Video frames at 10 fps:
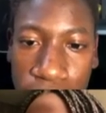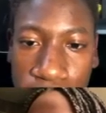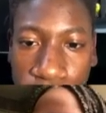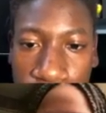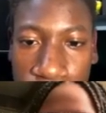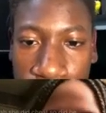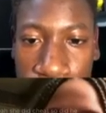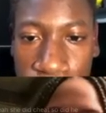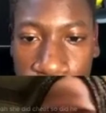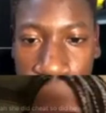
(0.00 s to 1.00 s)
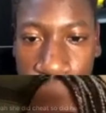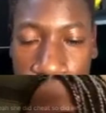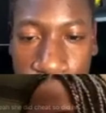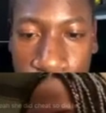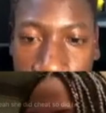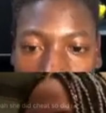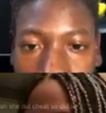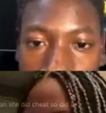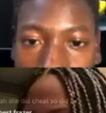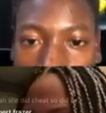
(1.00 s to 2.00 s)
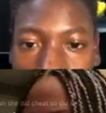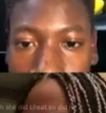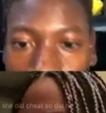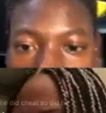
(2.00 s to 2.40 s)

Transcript: a lot of Logan's fans are saying she's a